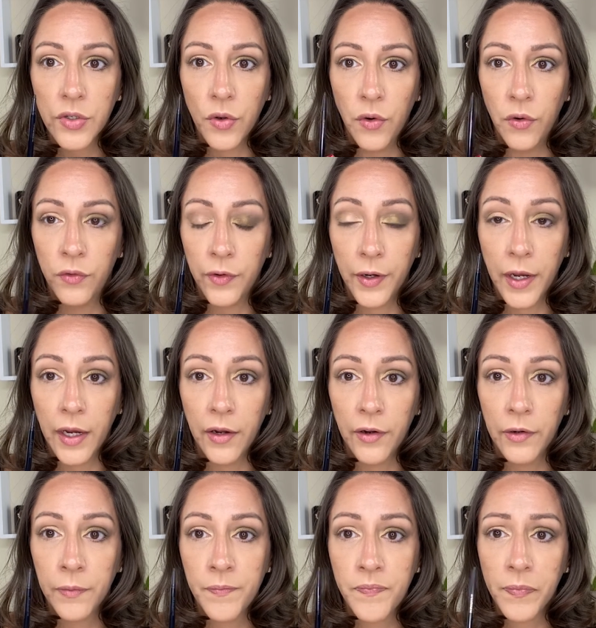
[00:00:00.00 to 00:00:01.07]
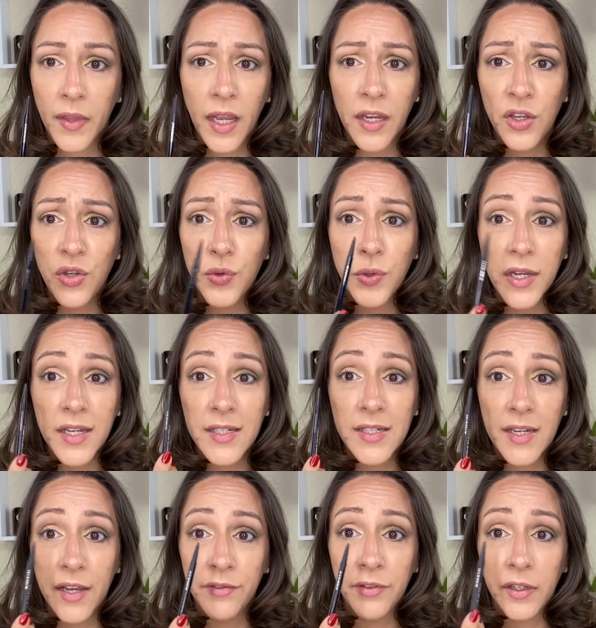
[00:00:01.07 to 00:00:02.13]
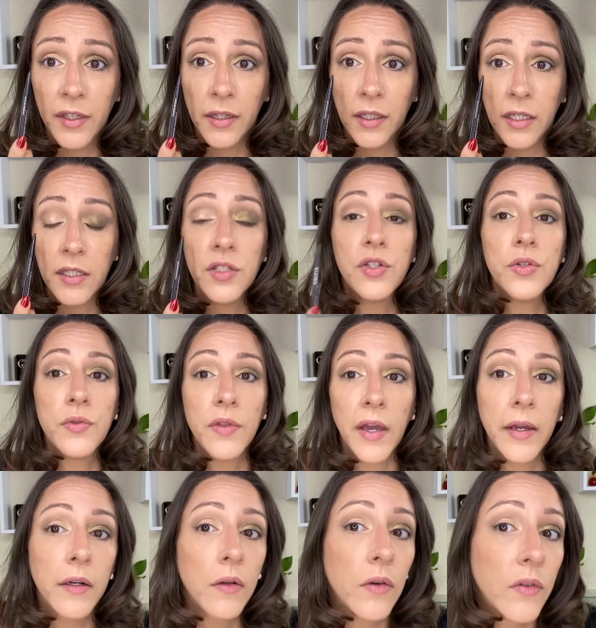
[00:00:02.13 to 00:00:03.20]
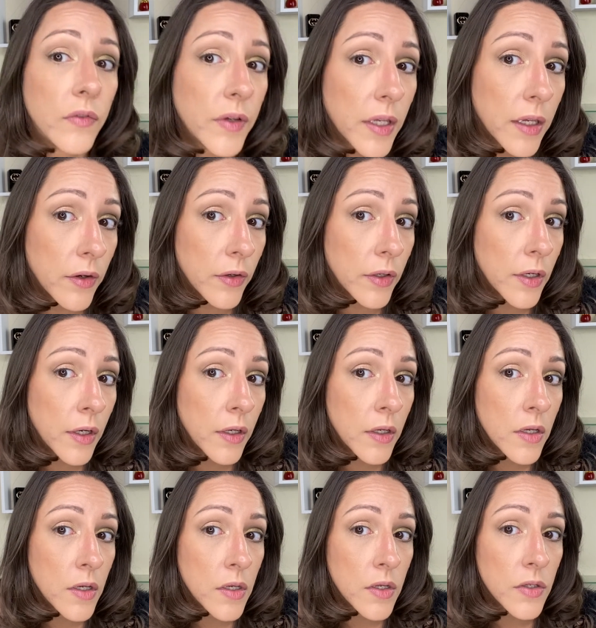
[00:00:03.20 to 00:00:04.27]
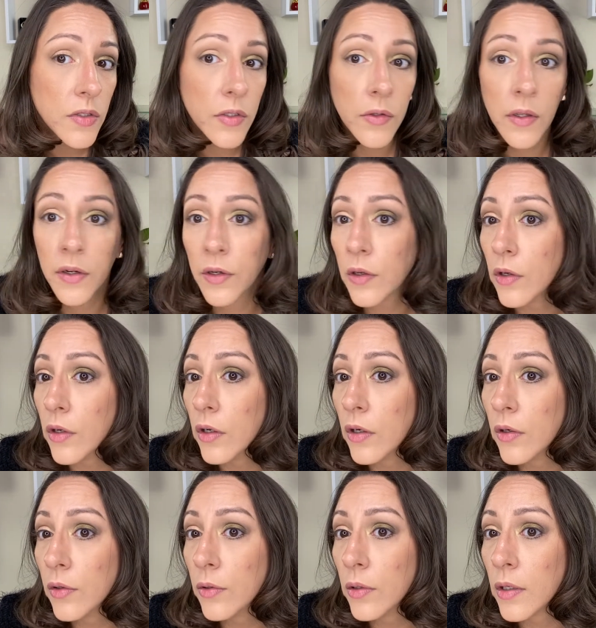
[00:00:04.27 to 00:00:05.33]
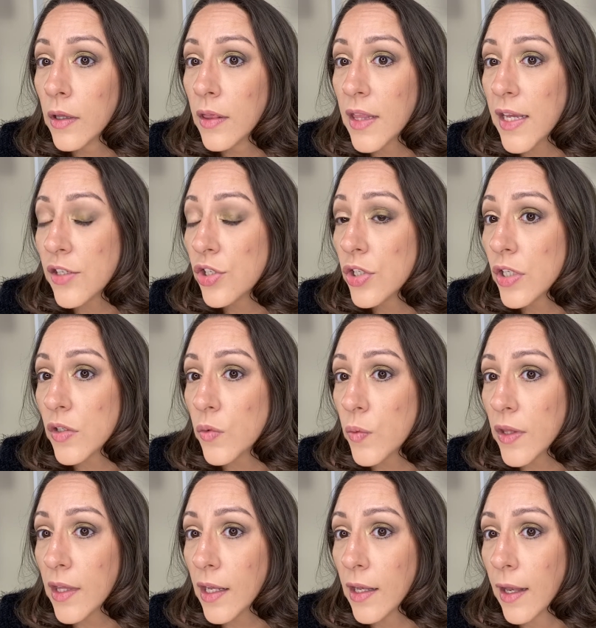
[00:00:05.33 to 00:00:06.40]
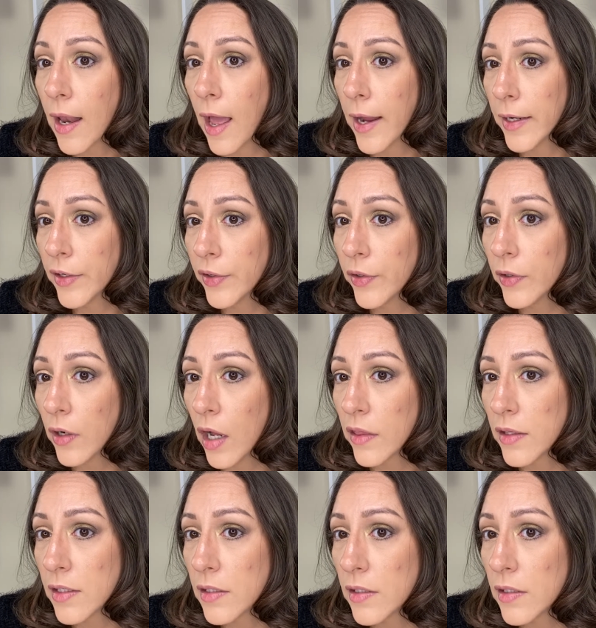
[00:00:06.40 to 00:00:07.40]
over here. And you can definitely do that over here. So there you go. That's just with the liner on the